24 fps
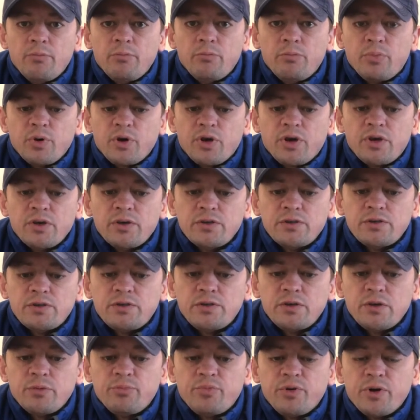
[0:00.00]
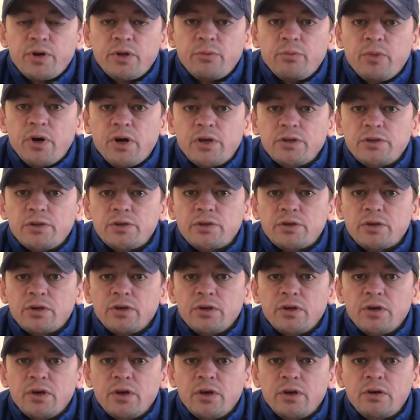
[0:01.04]
because you're pretty much
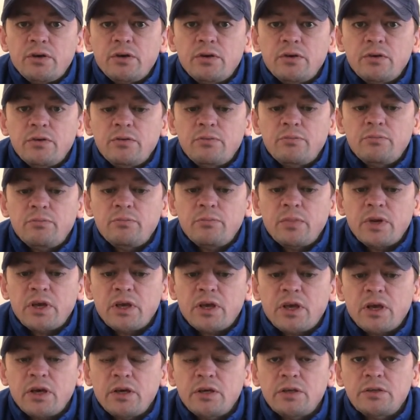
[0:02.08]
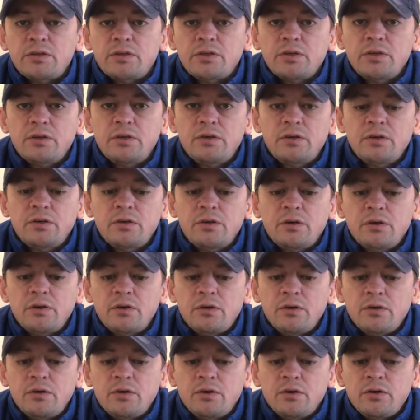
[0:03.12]
going to make it,
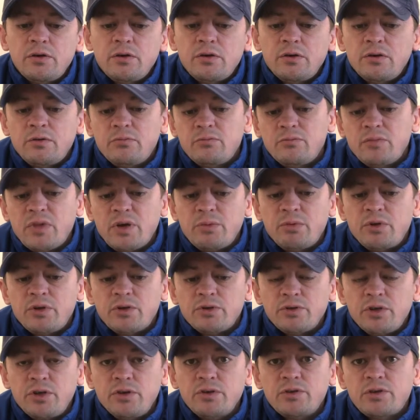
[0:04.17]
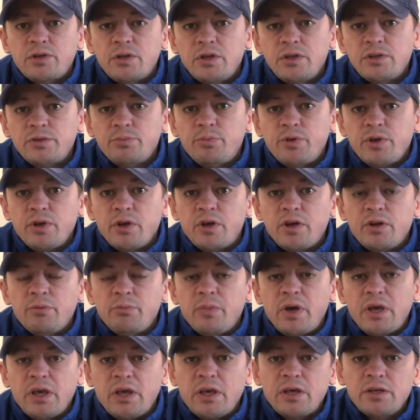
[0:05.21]
maybe not useless, but you're going to
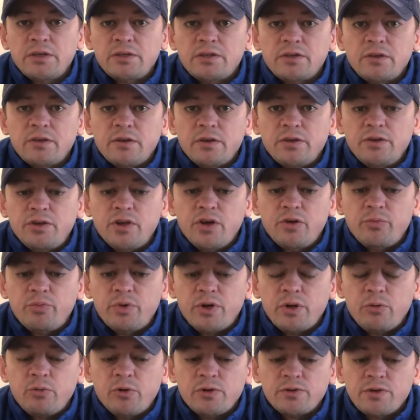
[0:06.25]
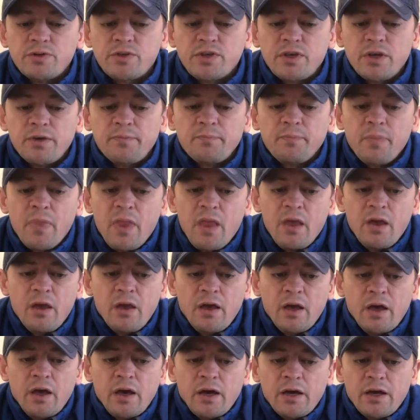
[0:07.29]
make it so that nobody wants it.
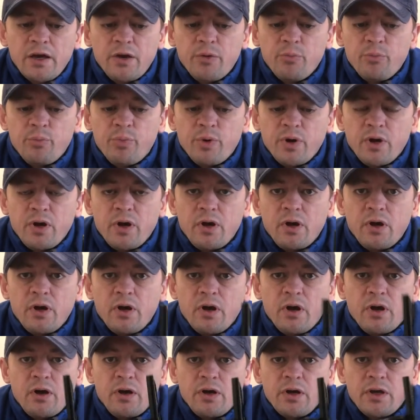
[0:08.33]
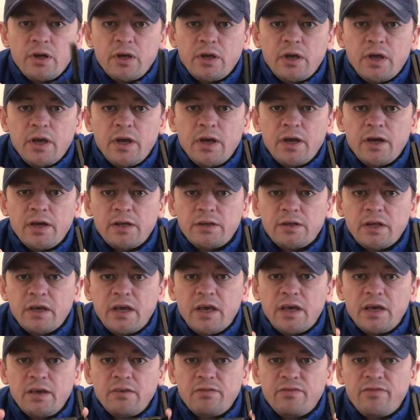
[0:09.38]
But I had
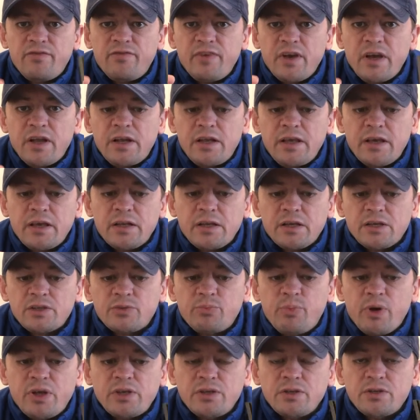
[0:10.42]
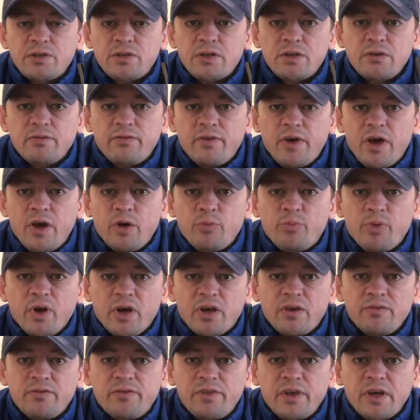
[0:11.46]
a fairly inexpensive
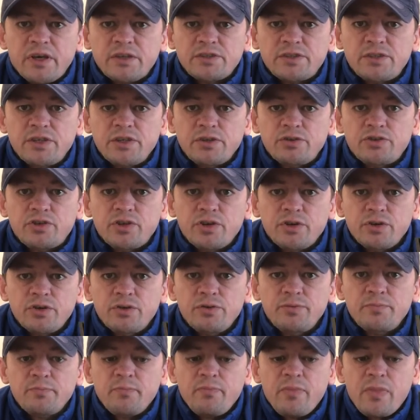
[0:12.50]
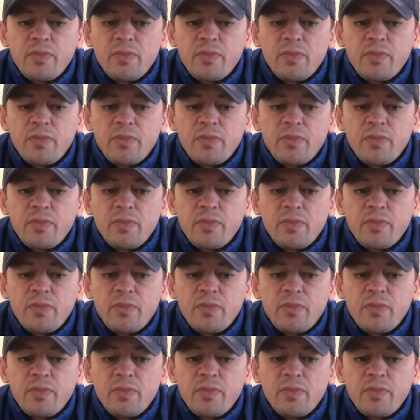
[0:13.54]
L-Bracket for the X-T2,